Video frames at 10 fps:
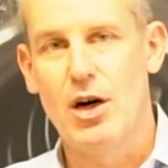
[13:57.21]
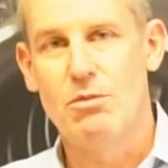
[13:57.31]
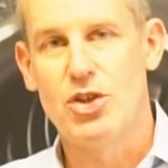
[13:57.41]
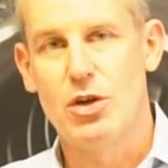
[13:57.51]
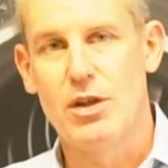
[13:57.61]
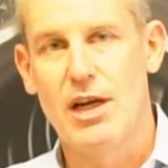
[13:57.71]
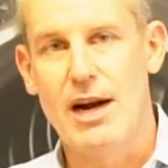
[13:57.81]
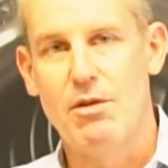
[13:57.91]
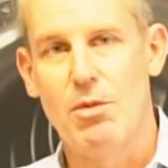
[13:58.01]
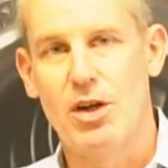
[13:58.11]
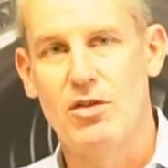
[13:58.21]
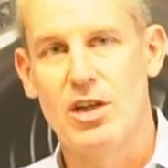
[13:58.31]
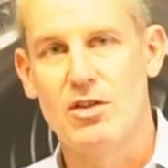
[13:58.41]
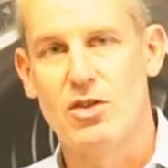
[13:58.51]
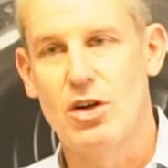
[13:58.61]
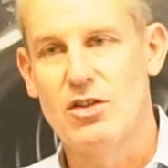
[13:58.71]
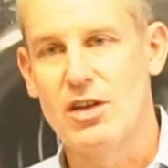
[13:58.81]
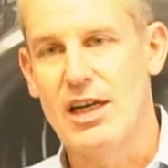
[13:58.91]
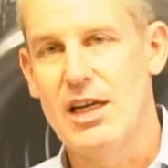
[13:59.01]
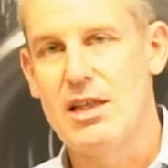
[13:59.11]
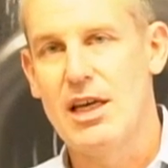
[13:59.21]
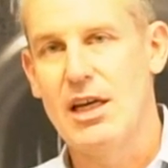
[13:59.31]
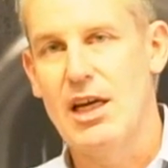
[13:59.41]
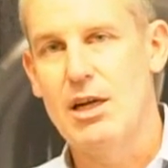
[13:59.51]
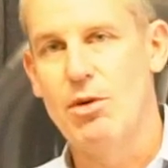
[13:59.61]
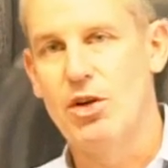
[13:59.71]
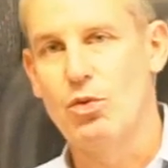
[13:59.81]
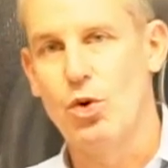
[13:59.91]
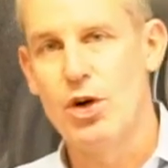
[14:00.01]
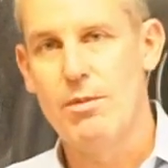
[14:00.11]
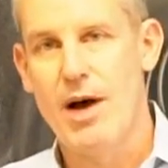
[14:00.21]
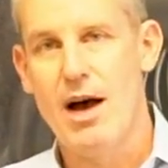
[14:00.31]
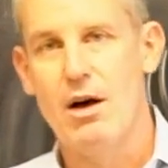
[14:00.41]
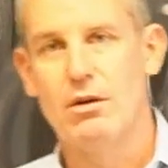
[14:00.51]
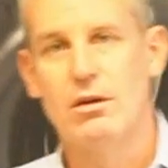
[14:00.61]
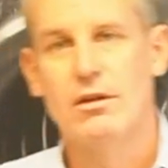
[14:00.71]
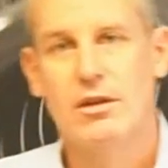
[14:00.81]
I'm sure that everybody's concerned. Is there anything anybody's worried about,